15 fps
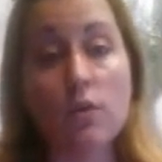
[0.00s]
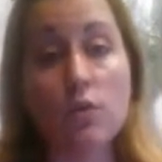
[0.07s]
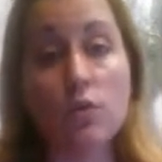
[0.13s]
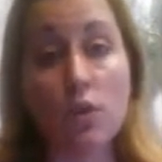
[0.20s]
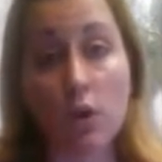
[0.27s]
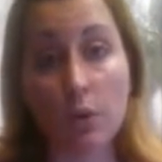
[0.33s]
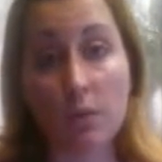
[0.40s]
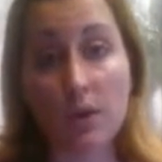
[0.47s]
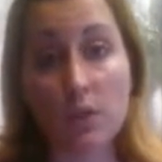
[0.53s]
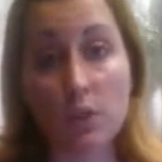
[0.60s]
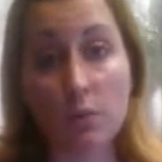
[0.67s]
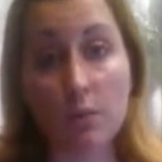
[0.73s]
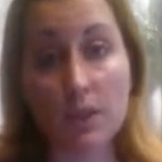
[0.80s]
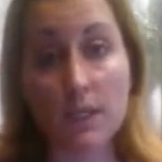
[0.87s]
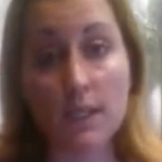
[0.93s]
to talk about
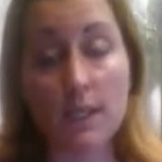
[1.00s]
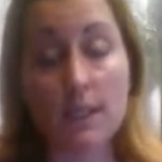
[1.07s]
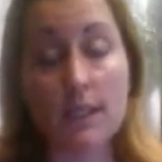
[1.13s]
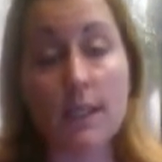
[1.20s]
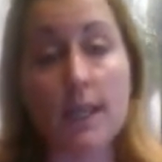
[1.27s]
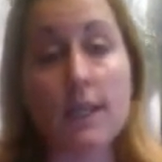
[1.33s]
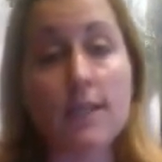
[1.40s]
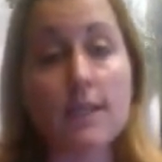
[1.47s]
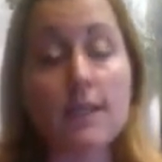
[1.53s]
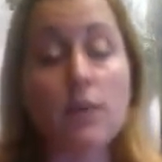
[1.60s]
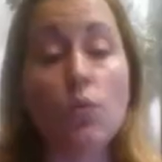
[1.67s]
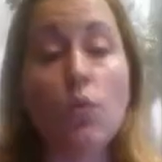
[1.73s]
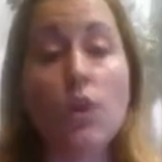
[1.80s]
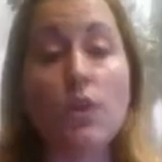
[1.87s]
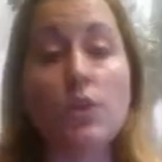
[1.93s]
your business and
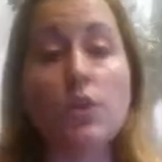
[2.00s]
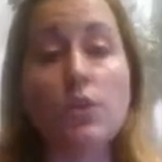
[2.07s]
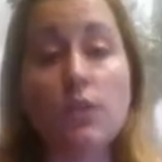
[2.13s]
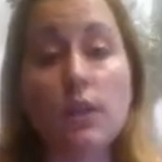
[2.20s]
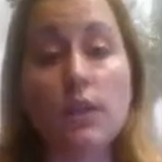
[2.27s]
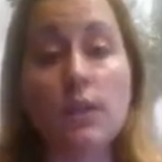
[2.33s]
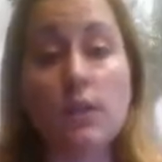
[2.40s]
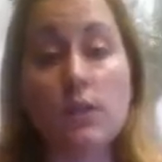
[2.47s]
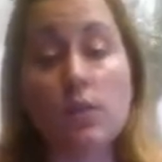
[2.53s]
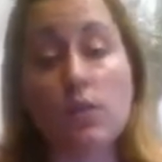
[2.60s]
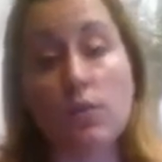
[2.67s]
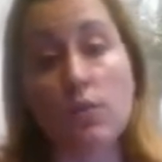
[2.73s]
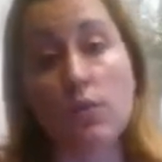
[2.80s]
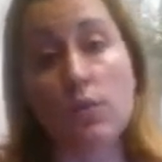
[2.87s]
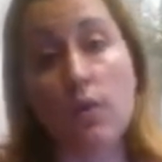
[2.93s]
see what you need
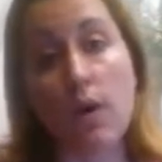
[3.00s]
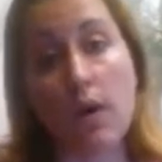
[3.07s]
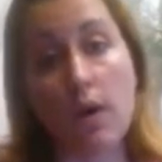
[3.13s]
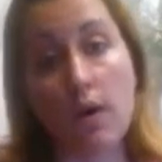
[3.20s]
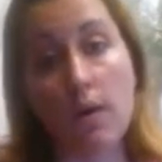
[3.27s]
to